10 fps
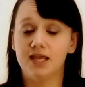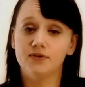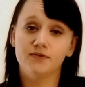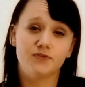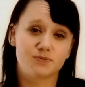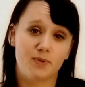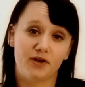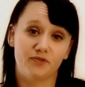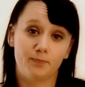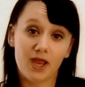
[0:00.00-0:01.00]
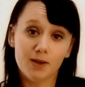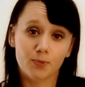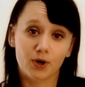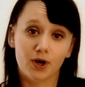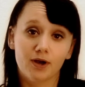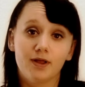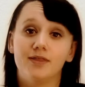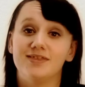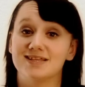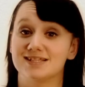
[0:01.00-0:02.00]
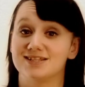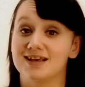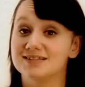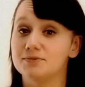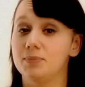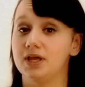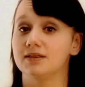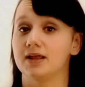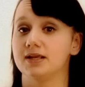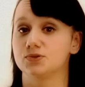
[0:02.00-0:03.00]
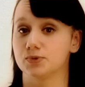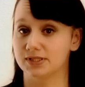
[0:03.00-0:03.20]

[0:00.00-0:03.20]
Even if it's made of paper, this doesn't mean that it's